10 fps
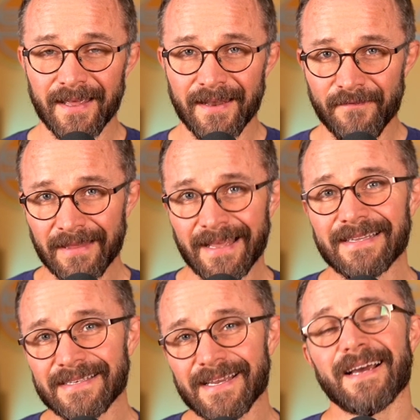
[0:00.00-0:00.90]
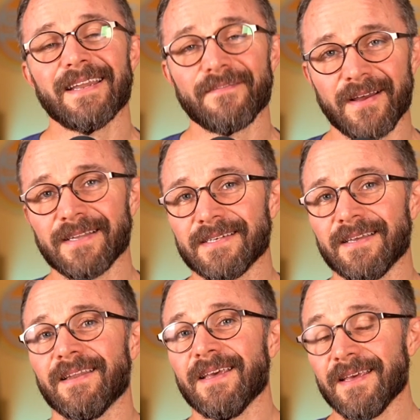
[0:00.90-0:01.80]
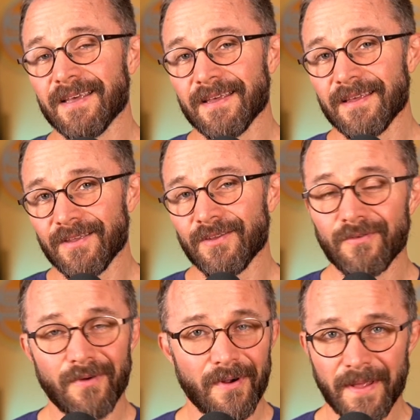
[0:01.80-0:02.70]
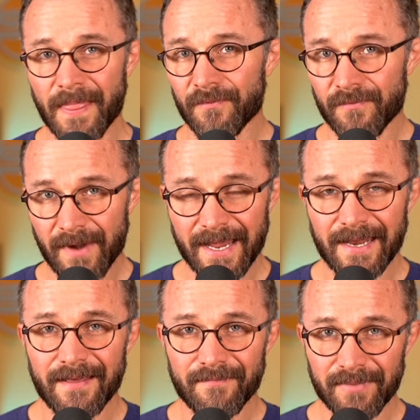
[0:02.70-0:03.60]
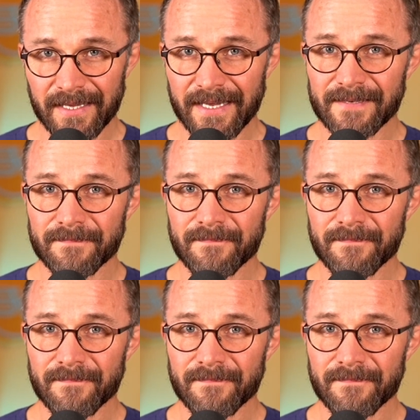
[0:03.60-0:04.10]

And if you like this kind of content, you are in the right place,